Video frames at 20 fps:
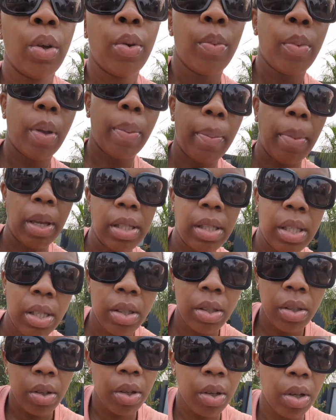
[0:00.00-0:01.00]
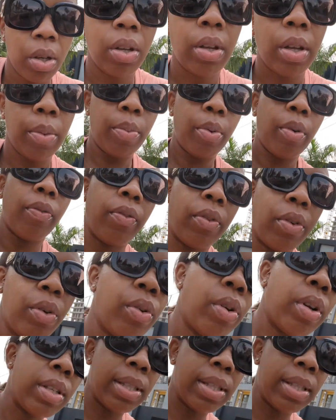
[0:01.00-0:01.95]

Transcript: where my sister and brother-in-law are